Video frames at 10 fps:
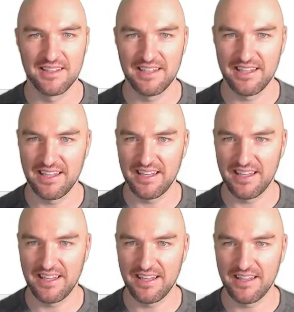
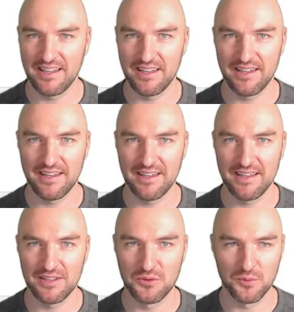
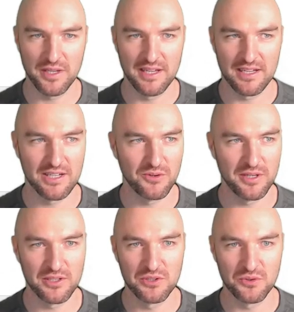And we are
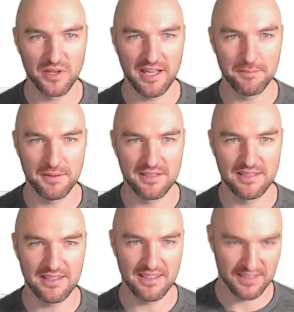going to
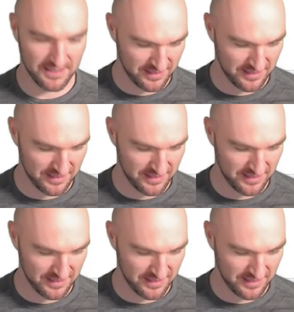APT-ify